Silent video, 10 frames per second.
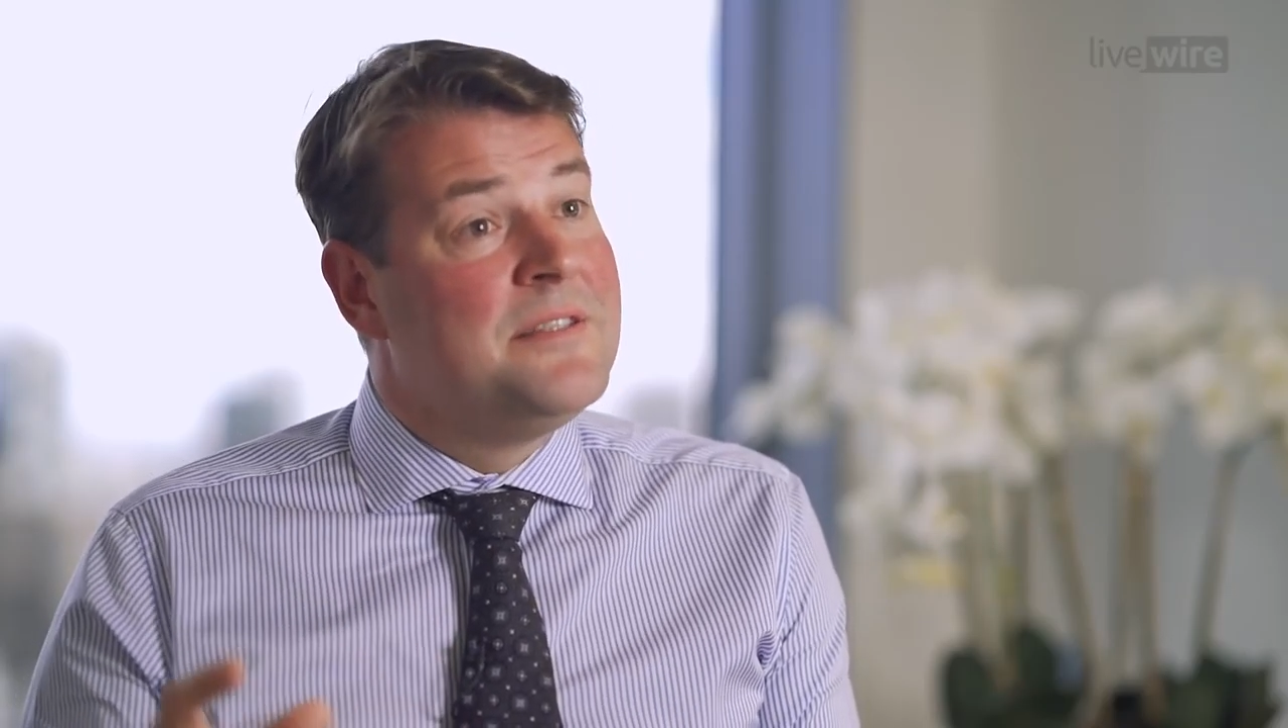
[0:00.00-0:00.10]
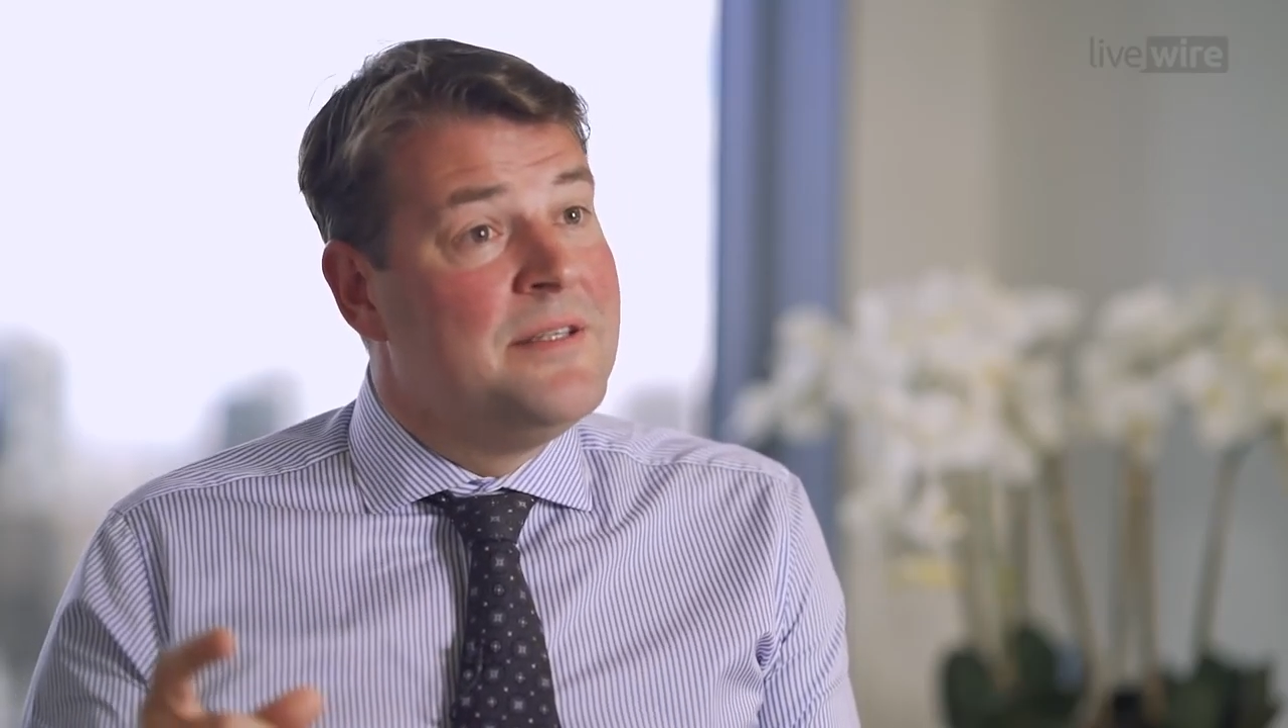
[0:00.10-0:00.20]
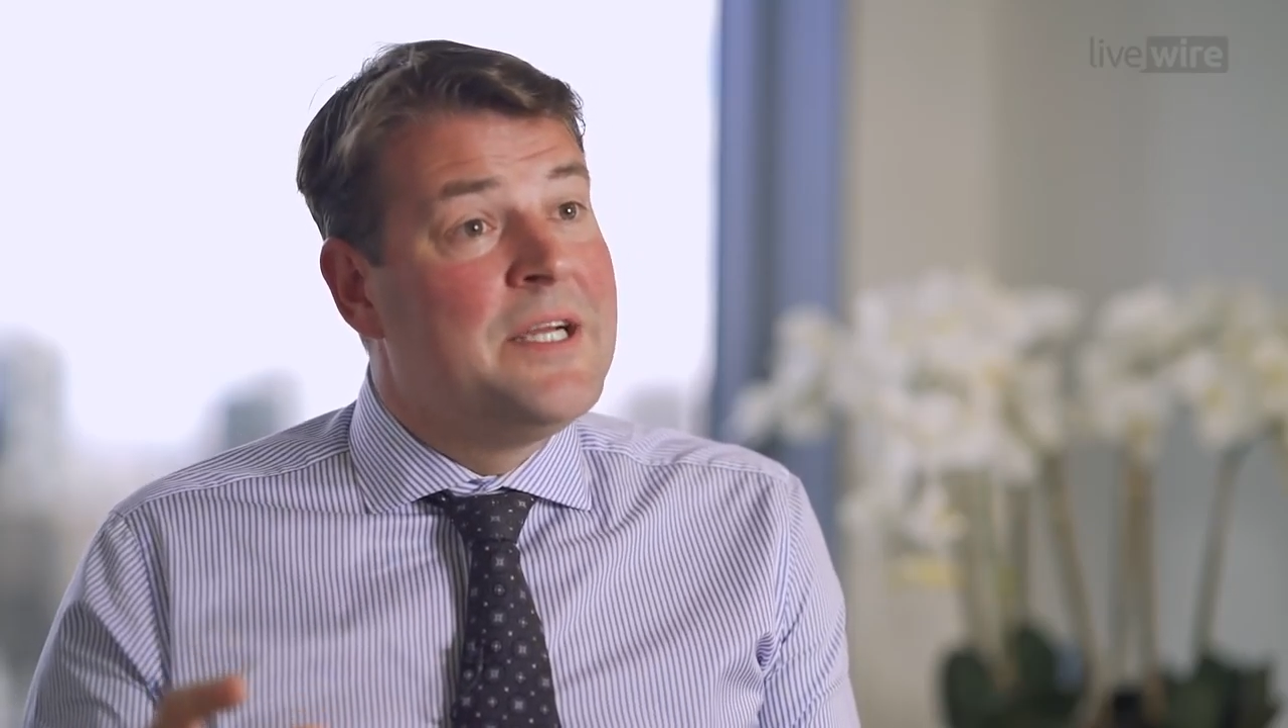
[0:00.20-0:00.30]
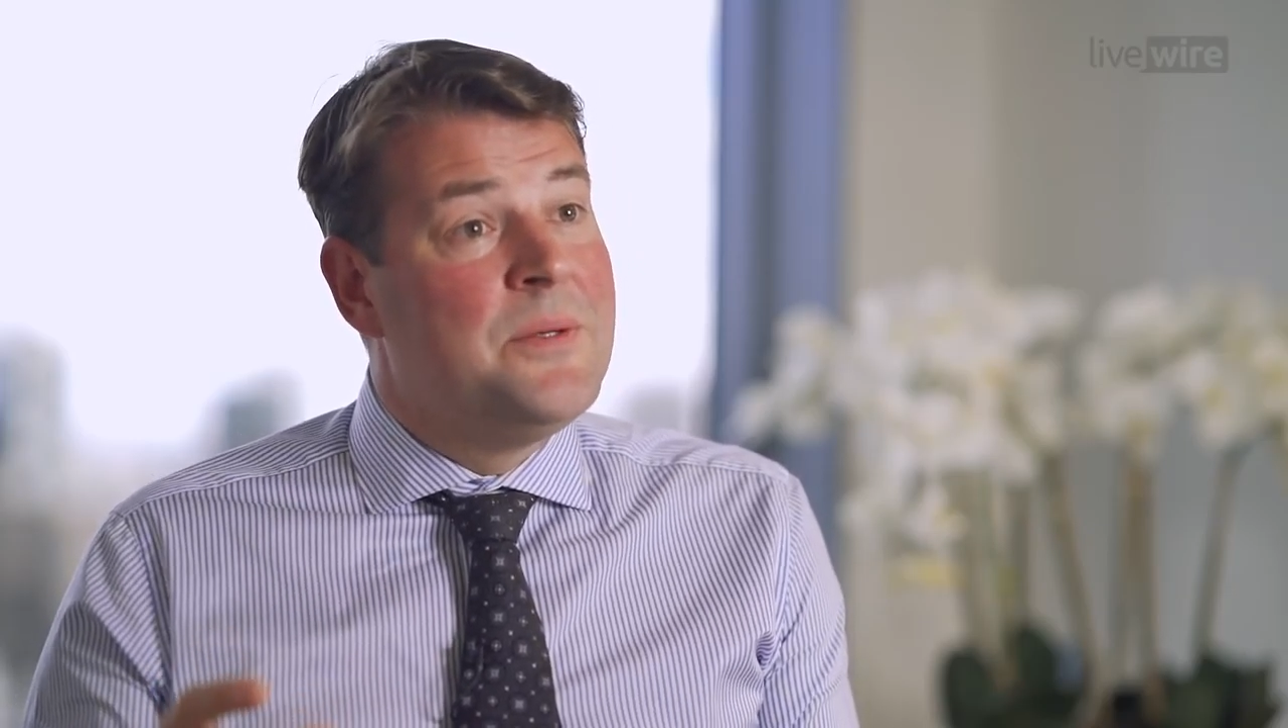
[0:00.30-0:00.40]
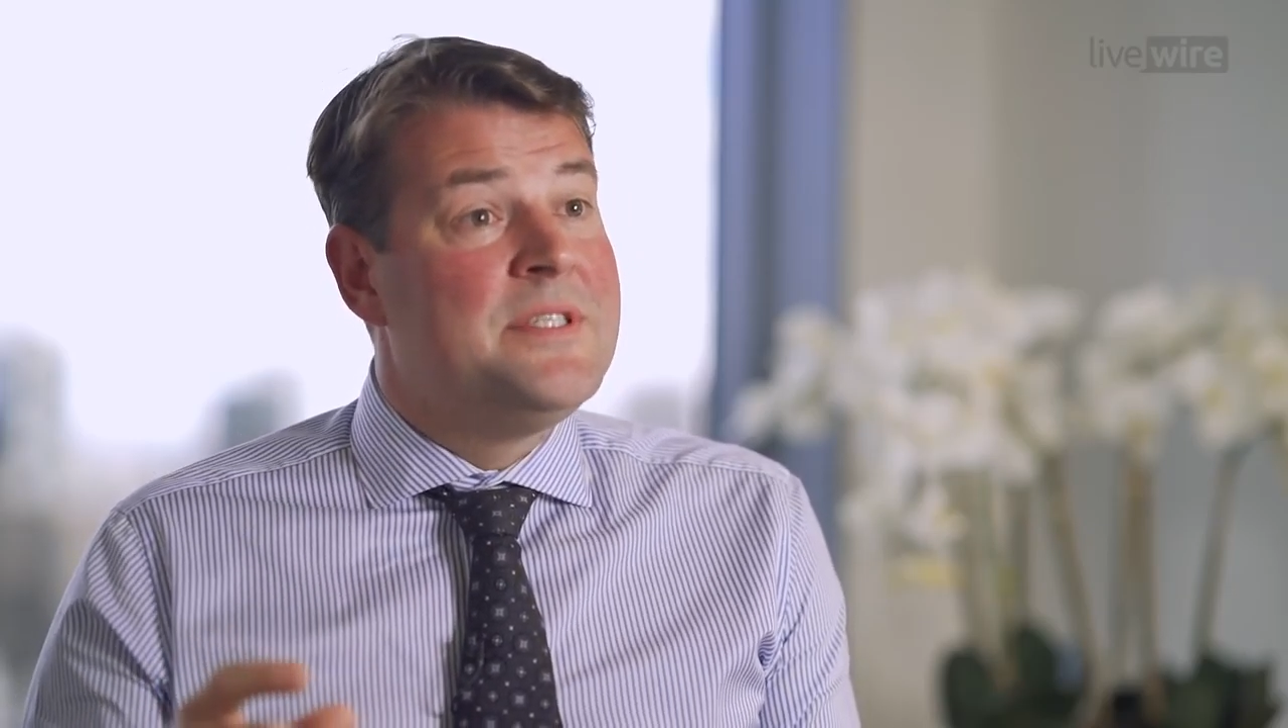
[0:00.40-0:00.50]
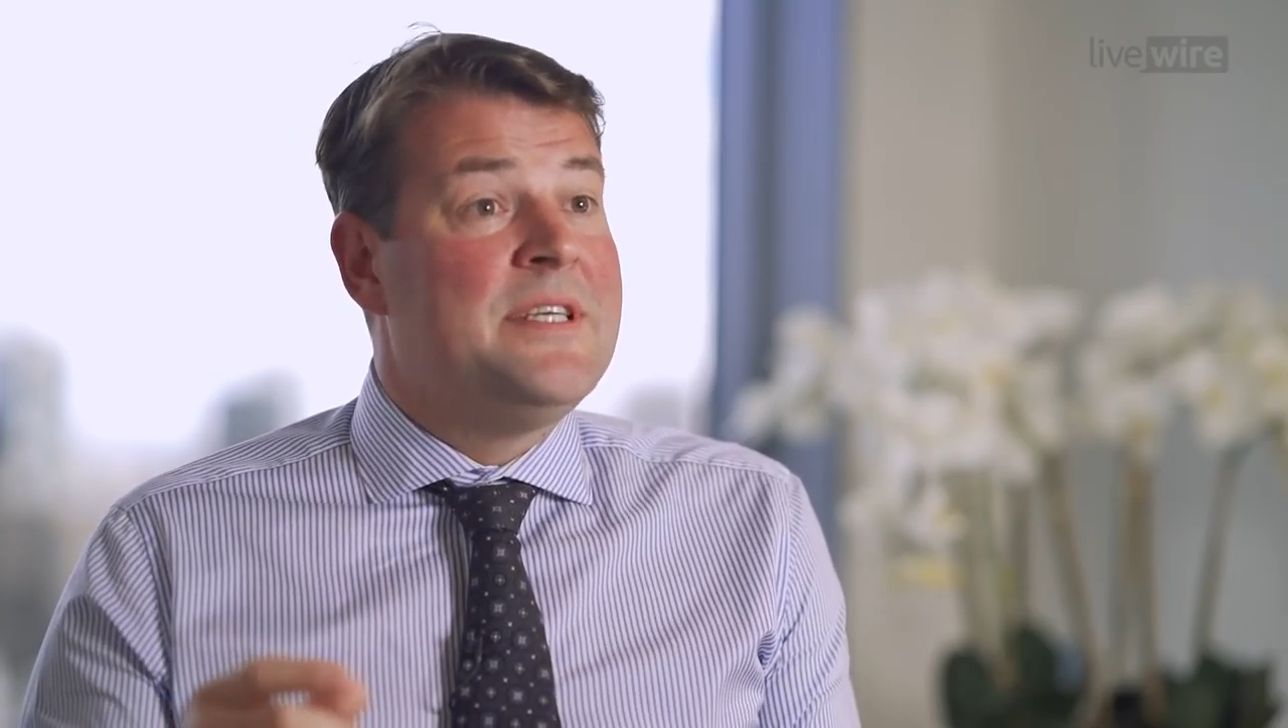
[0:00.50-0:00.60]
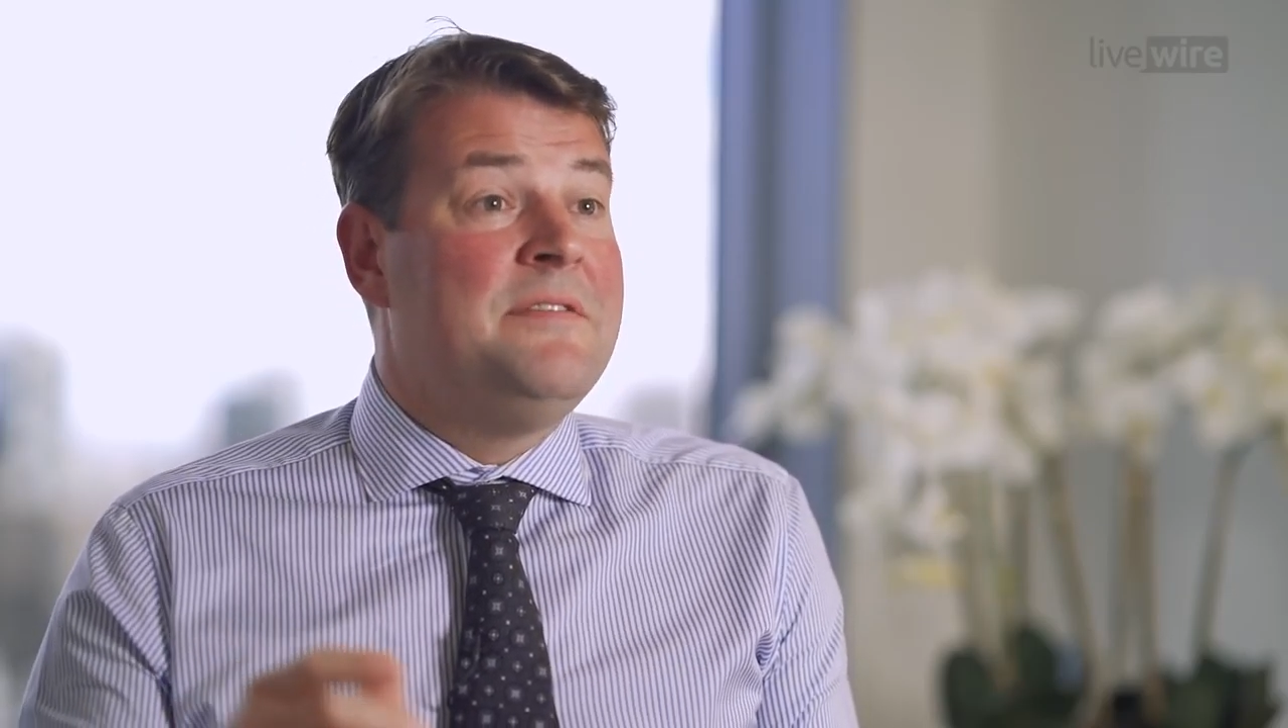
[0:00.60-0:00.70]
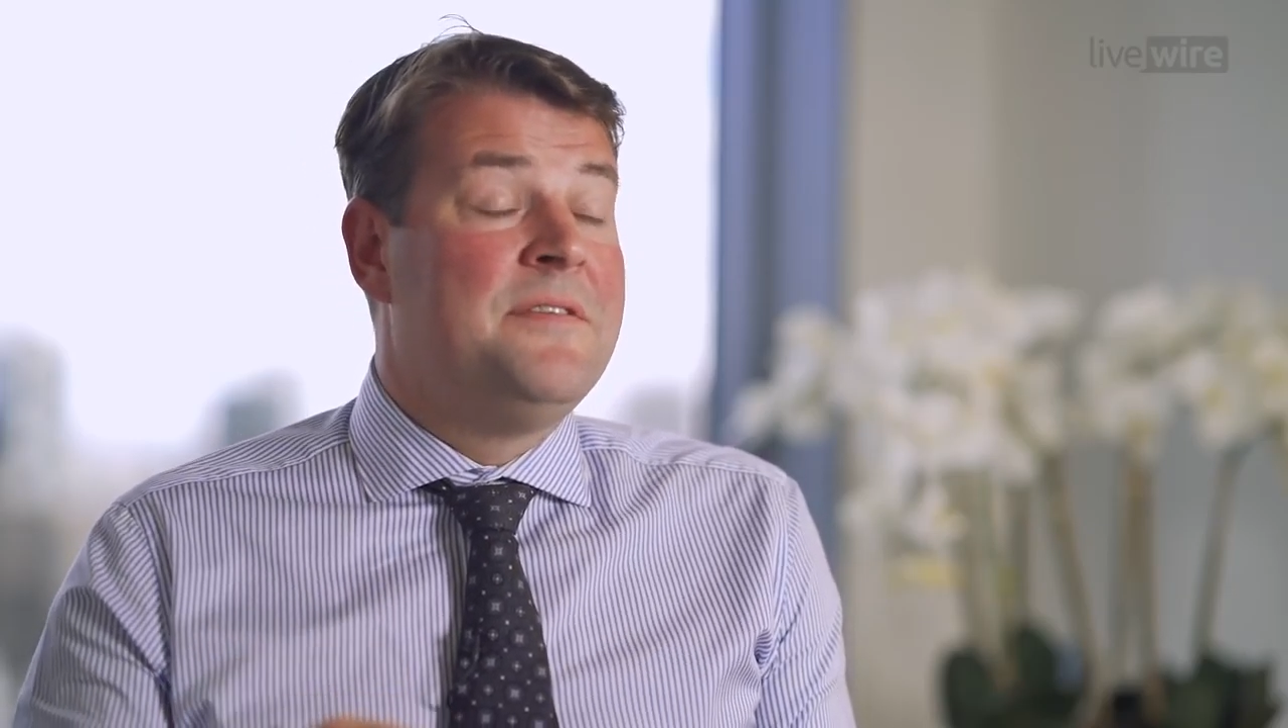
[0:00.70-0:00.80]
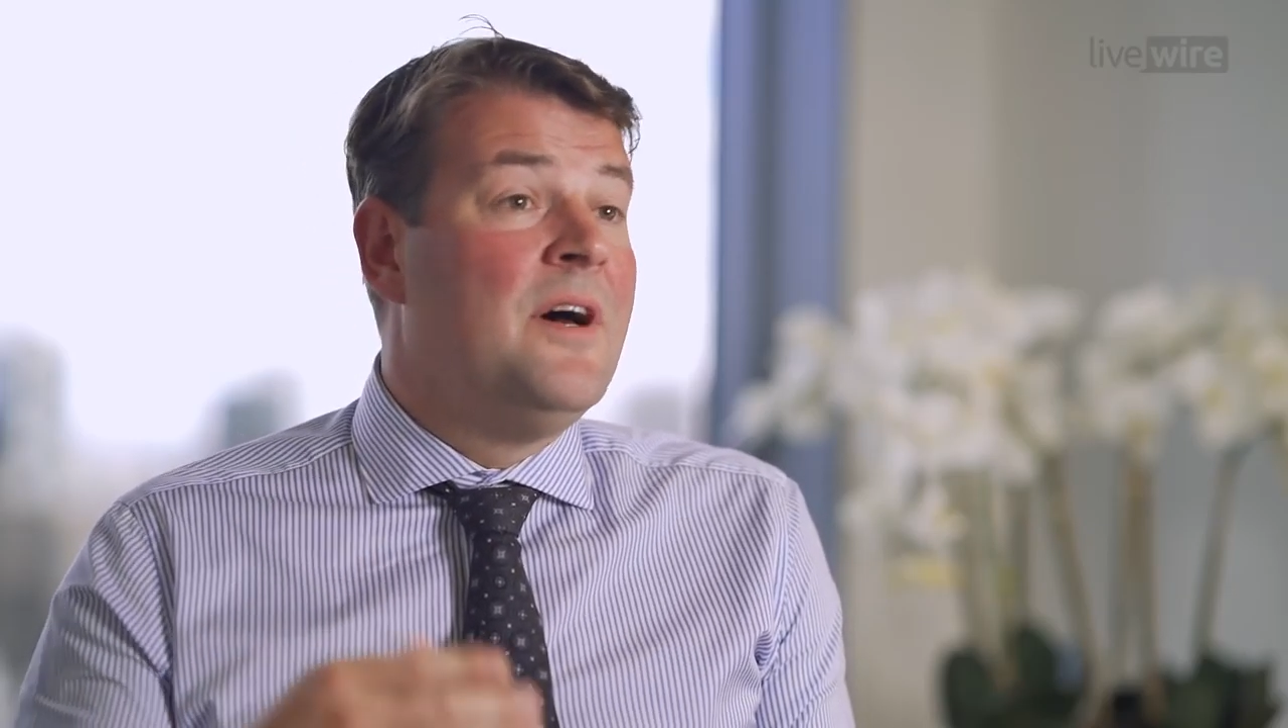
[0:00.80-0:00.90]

delinquency for